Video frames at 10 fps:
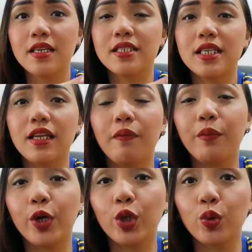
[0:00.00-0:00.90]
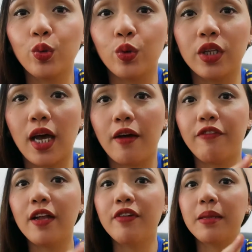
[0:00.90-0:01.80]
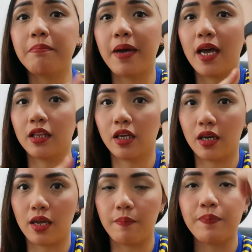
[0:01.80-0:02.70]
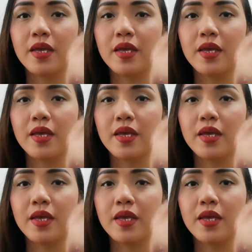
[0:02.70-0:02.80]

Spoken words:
si number 2 na Velvet Matte Cream.